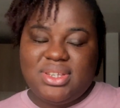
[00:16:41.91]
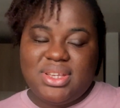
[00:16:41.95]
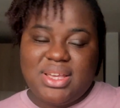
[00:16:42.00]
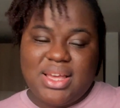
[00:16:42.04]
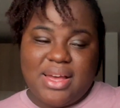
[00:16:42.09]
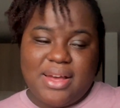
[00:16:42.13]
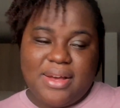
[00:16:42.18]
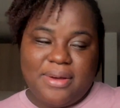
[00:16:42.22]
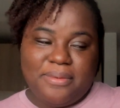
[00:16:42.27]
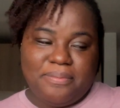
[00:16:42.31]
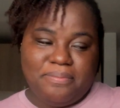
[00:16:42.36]

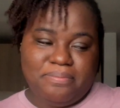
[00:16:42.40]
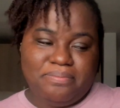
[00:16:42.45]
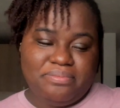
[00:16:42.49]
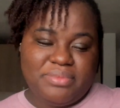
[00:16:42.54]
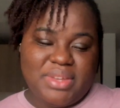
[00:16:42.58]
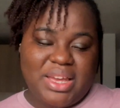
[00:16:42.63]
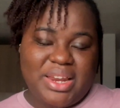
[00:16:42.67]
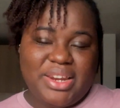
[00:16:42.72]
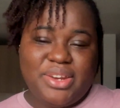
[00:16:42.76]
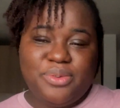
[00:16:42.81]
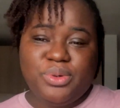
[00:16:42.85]

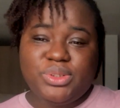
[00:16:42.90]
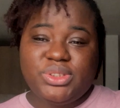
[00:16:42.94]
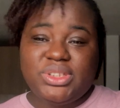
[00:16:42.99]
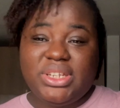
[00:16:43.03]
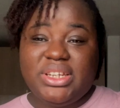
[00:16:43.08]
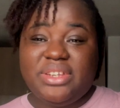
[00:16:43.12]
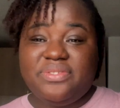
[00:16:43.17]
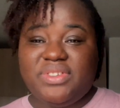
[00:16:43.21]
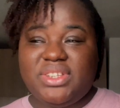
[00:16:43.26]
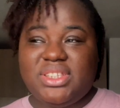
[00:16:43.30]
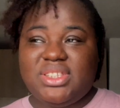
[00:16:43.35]
I didn't want to
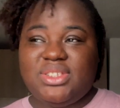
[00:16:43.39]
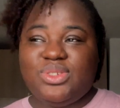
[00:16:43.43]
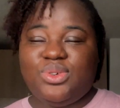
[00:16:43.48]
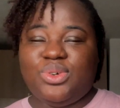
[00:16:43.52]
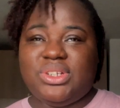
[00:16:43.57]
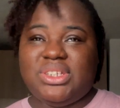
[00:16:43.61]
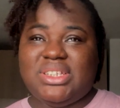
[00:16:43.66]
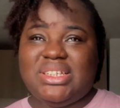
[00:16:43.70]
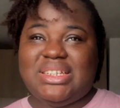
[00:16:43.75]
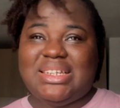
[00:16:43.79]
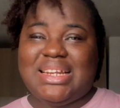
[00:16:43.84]
leave it
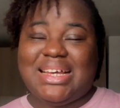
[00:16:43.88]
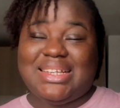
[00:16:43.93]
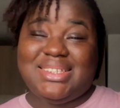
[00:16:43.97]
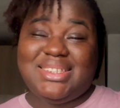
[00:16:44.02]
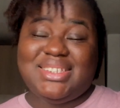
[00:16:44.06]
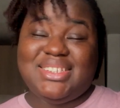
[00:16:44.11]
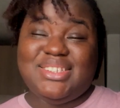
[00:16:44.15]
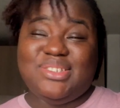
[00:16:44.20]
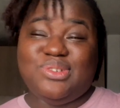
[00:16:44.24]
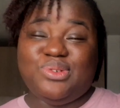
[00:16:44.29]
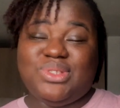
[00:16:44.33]
on the
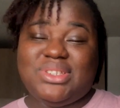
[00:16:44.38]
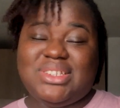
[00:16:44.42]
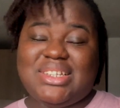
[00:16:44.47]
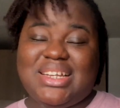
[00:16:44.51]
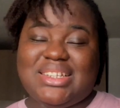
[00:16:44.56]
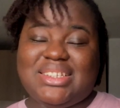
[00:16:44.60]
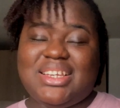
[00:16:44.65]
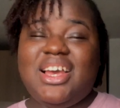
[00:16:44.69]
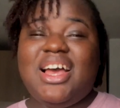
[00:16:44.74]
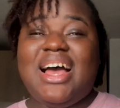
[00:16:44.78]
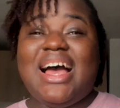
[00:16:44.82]
nasty notes
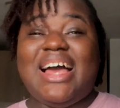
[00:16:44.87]
that